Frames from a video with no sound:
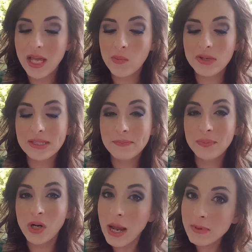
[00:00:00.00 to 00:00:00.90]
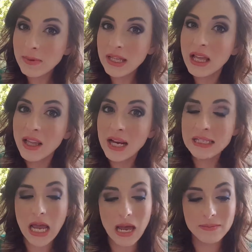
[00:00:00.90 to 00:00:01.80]
that was probably a lot
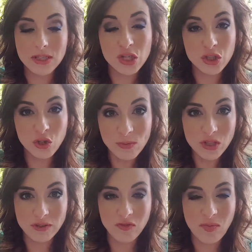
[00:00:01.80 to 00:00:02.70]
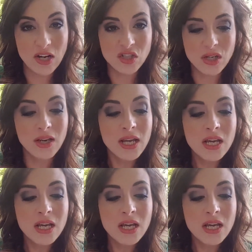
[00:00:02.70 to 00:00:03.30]
of times too much information,